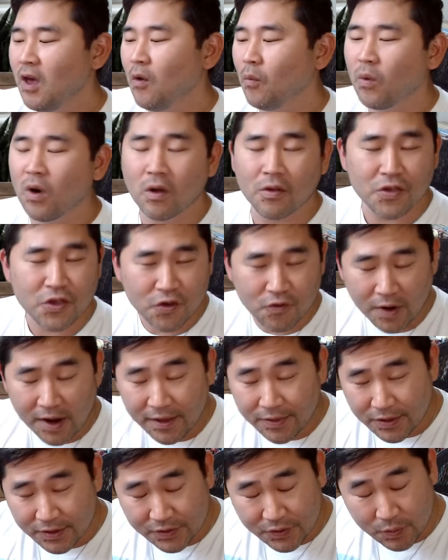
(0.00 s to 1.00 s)
Well,
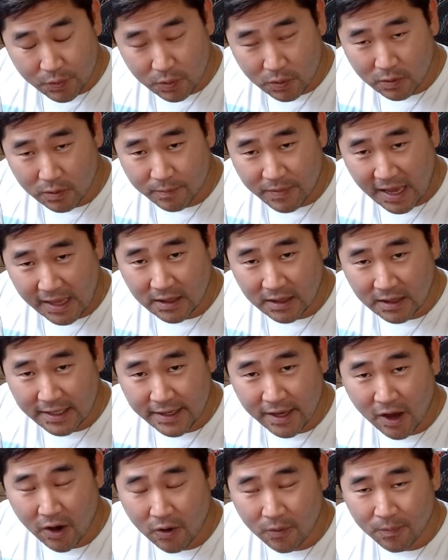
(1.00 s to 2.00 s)
Strength is ruled by
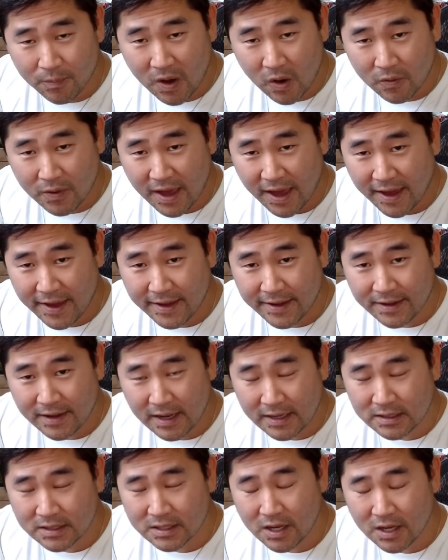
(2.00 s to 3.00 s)
Leo, okay?
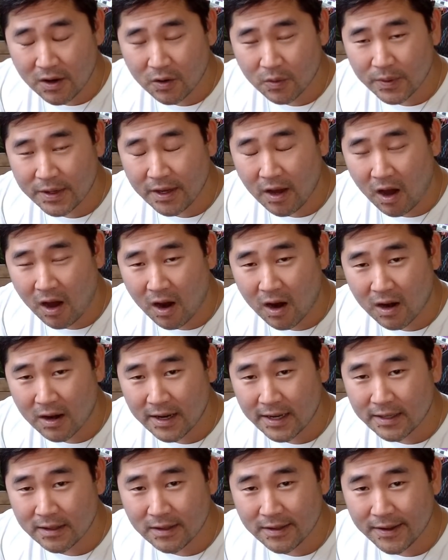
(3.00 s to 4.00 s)
And so we are
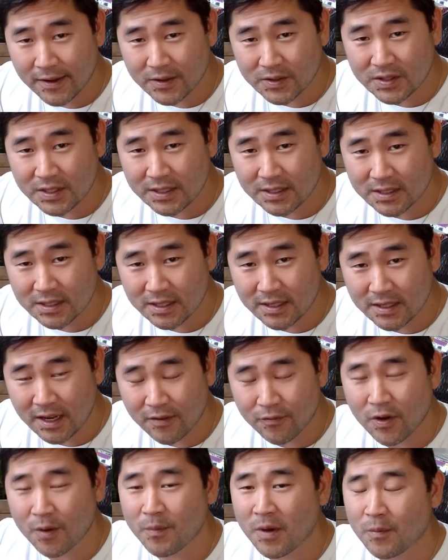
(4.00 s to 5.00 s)
in Leo season.
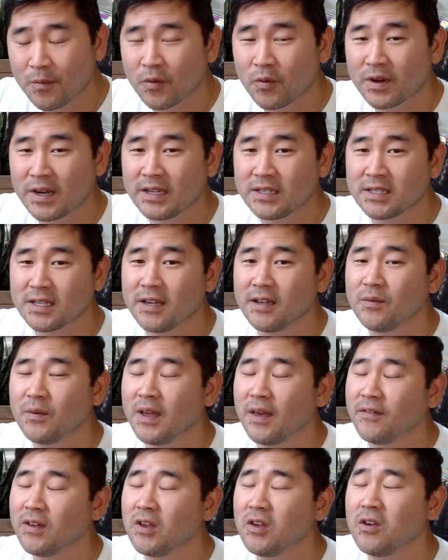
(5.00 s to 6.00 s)
And remember what I said, we
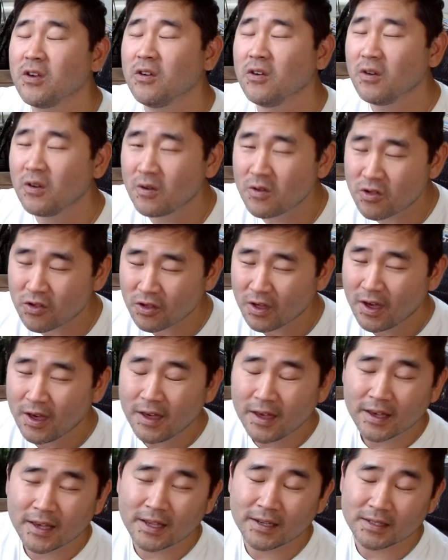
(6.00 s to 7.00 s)
have a huge
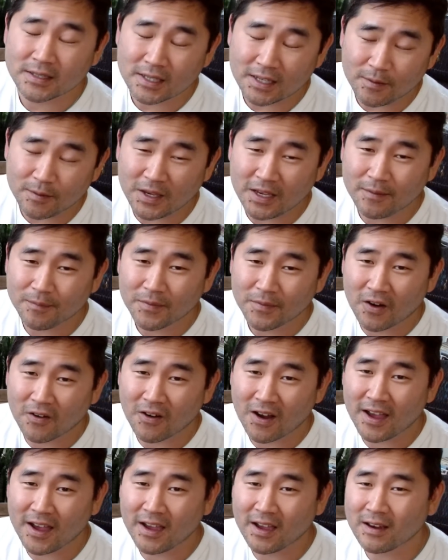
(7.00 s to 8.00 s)
Kazemi, all
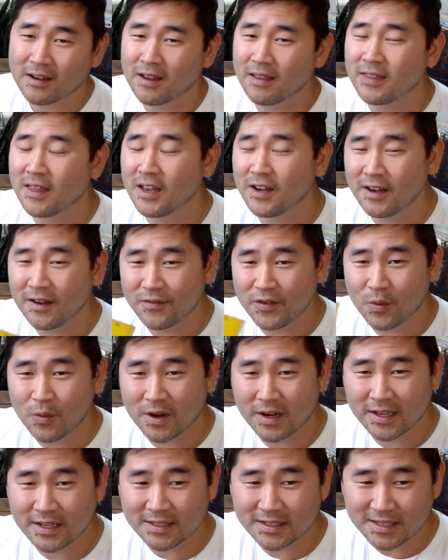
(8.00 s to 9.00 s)
right? And then if you
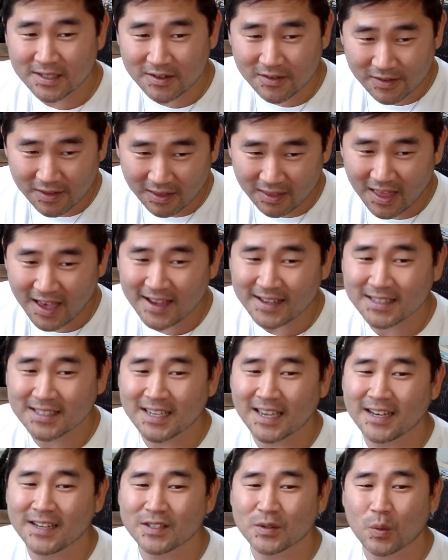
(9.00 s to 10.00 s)
want to consider the
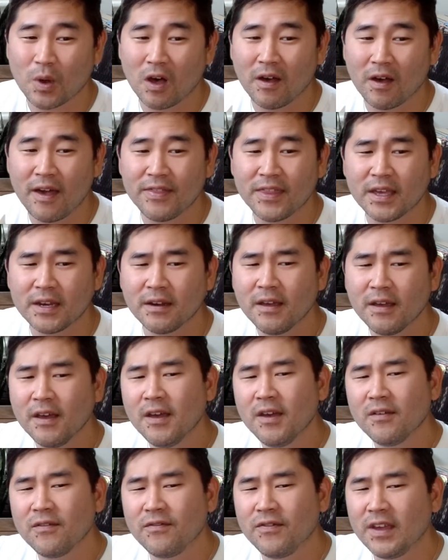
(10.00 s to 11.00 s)
Lionsgate as well. And then
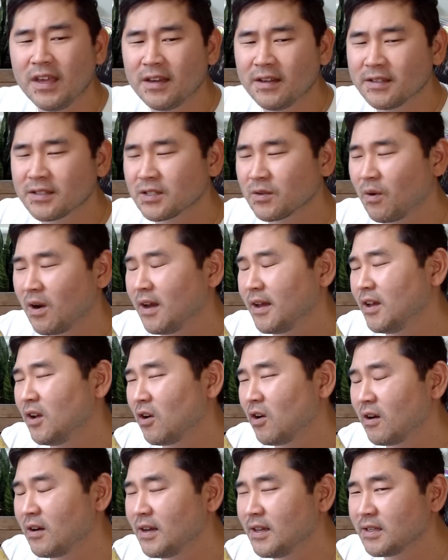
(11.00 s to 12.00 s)
Venus squaring
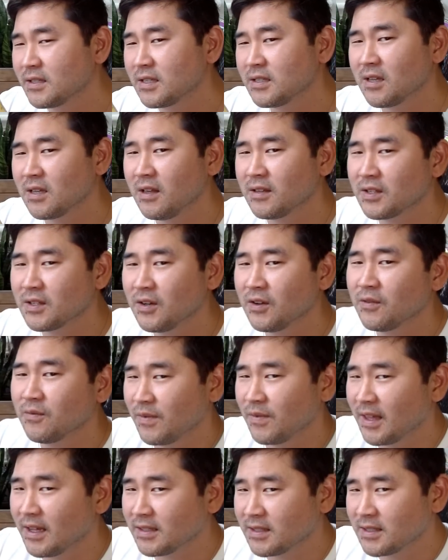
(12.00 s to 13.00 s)
Uranus is also,
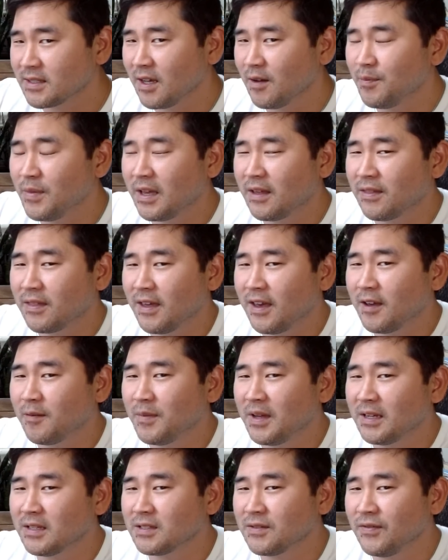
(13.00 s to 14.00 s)
that's a big thing
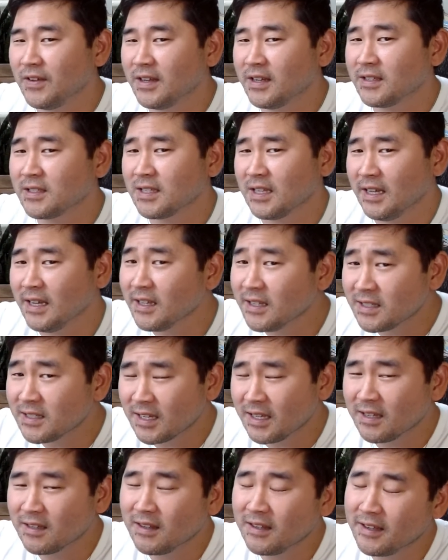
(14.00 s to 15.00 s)
because Venus is
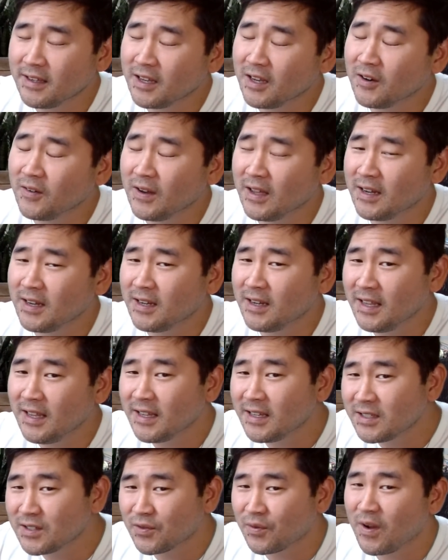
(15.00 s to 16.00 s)
in Leo and it
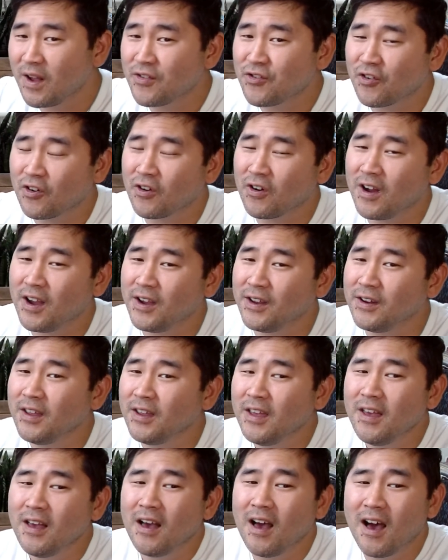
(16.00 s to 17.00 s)
is retrograde.
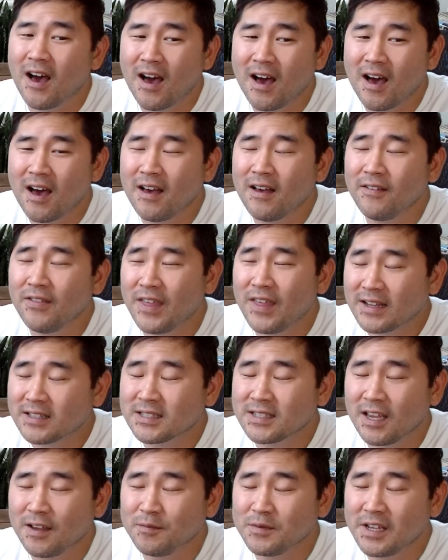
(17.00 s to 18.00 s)
That
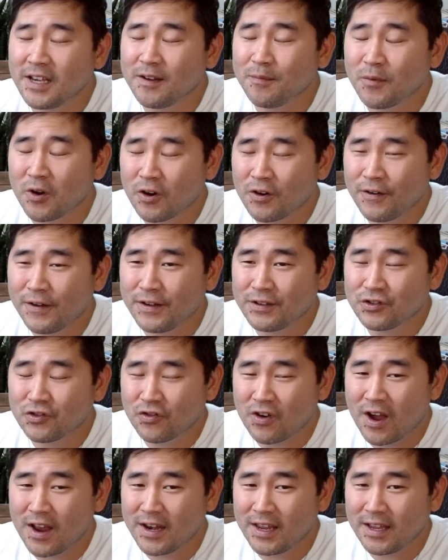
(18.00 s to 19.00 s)
same day, Mercury is
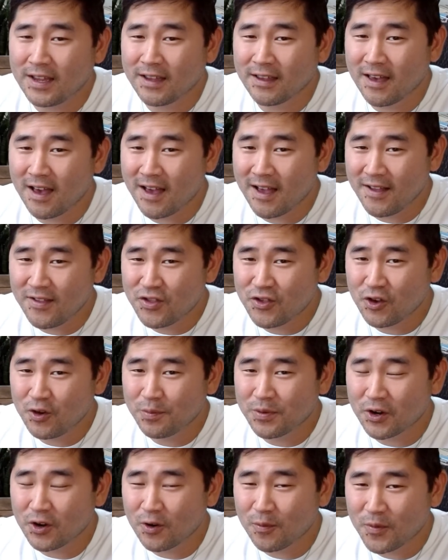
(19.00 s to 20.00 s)
trining
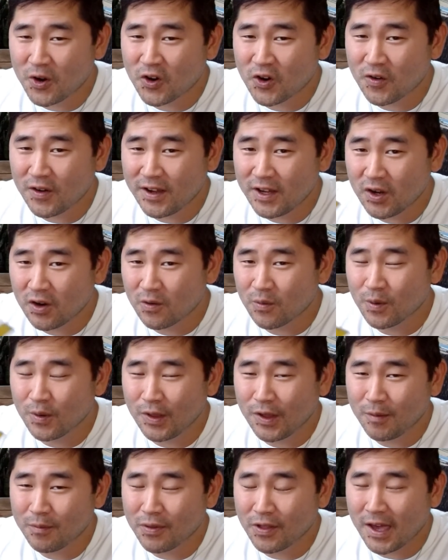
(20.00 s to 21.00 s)
Jupiter, Mercury, your
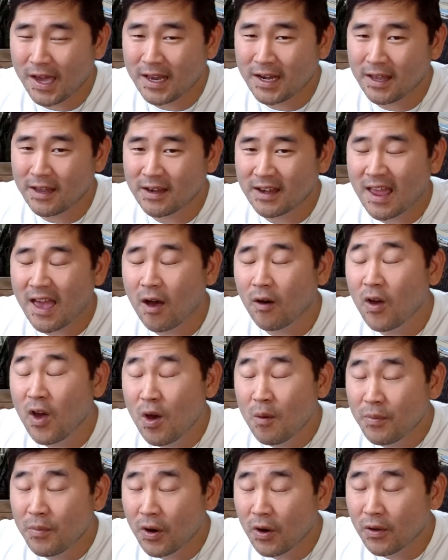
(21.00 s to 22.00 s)
ruling planet. Now,
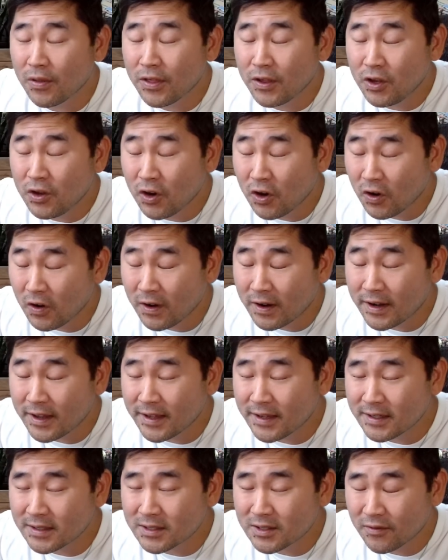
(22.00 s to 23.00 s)
both
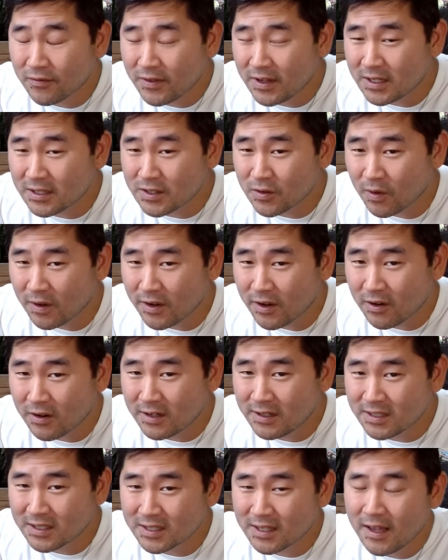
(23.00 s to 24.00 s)
Uranus, Venus square
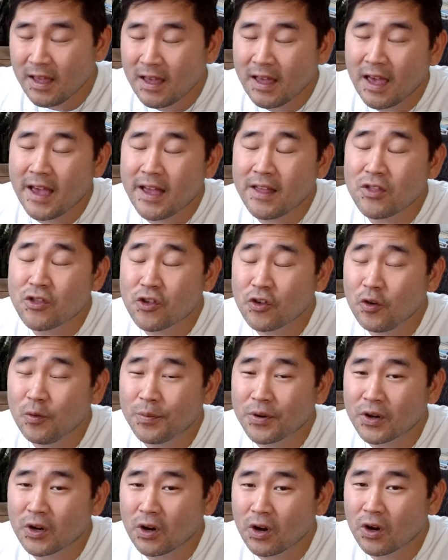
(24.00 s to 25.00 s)
Uranus, and
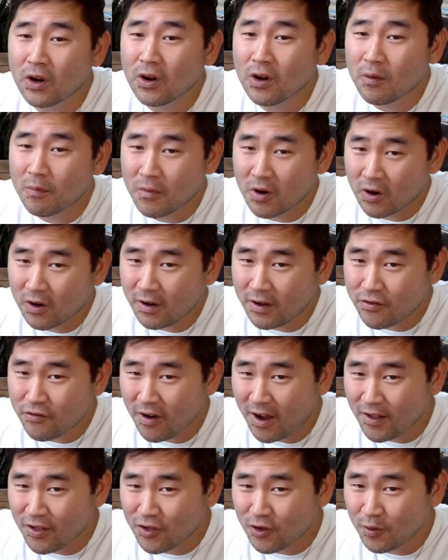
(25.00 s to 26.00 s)
Jupiter, Mercury
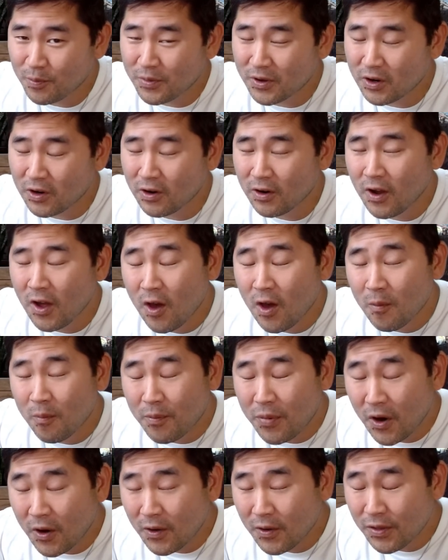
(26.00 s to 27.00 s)
trine Jupiter,
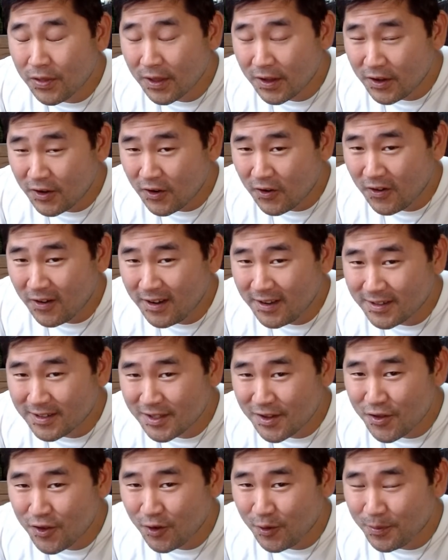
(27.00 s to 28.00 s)
both Uranus
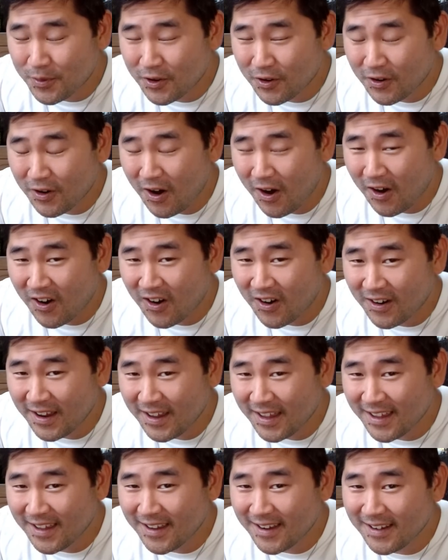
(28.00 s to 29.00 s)
and Jupiter are
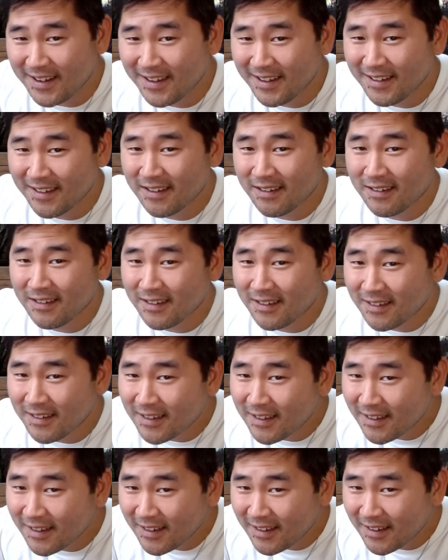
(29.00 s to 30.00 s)
in
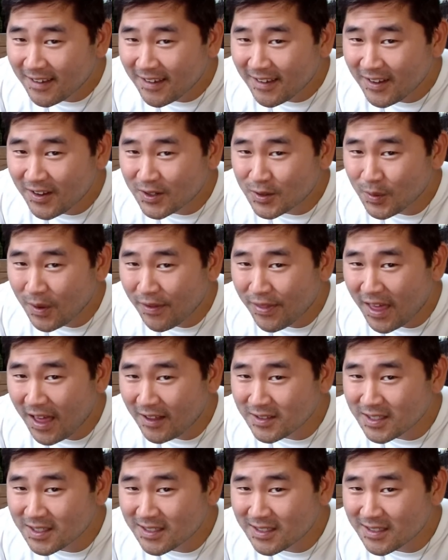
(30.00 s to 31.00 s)
your 12th
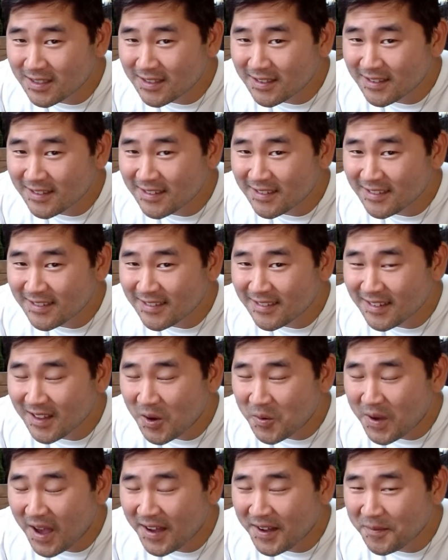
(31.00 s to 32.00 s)
house,
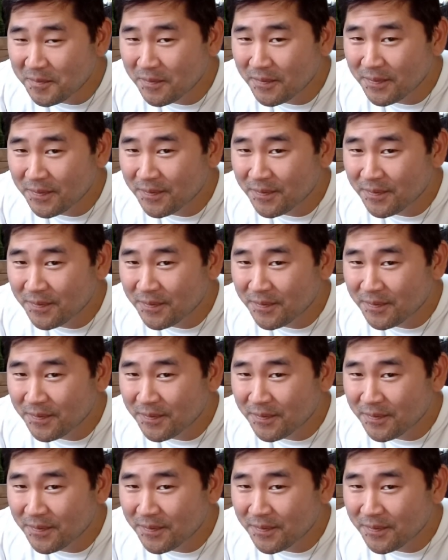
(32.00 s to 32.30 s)
okay?